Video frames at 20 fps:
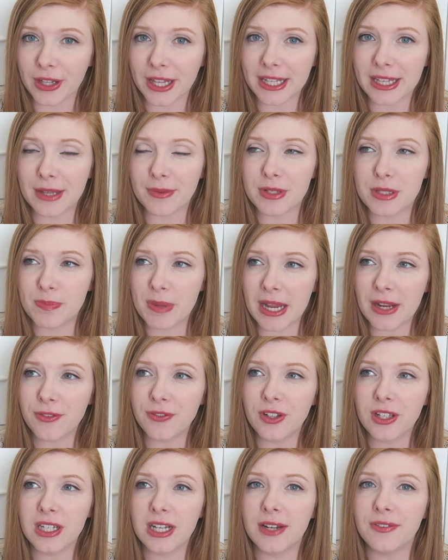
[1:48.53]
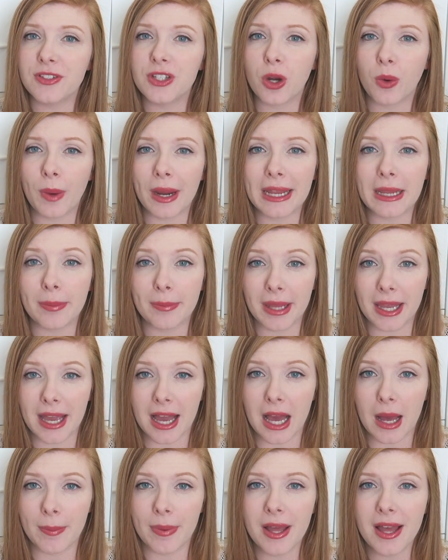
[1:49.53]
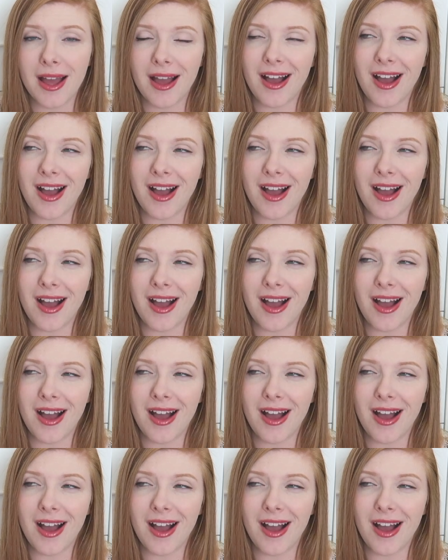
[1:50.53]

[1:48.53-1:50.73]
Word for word: Like it was painful enough to wake me up.